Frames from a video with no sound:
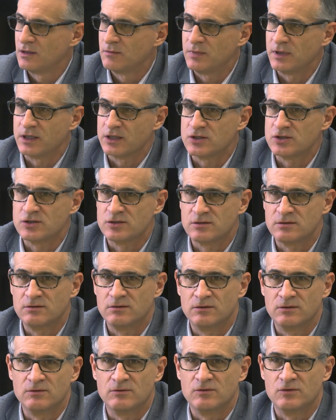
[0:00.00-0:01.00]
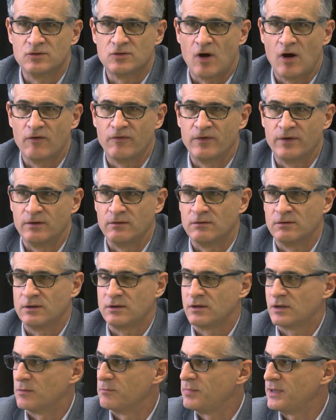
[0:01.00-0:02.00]
because there's often
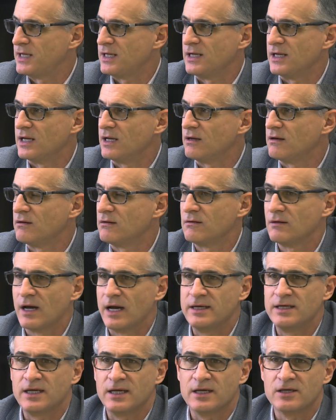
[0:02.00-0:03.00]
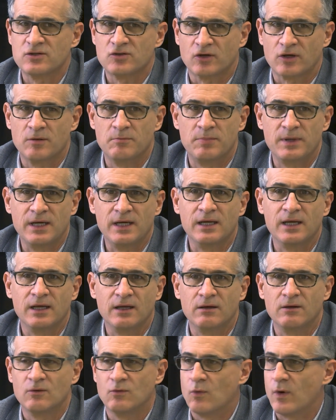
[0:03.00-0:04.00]
competing ideas or
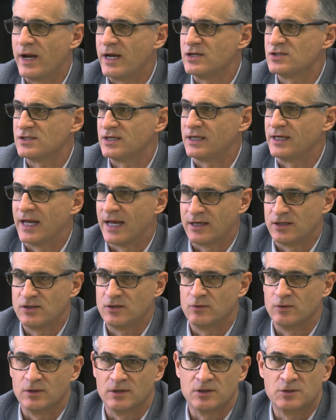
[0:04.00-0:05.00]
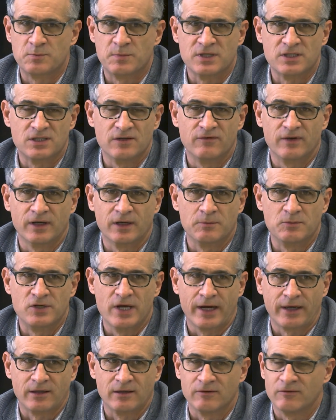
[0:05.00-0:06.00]
competing ways to get to a specific
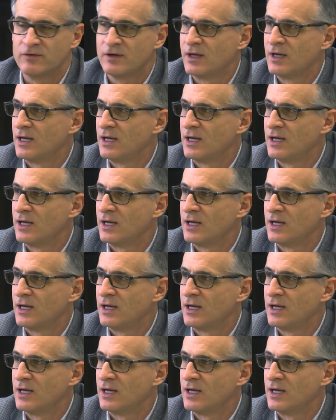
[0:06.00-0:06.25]
objective.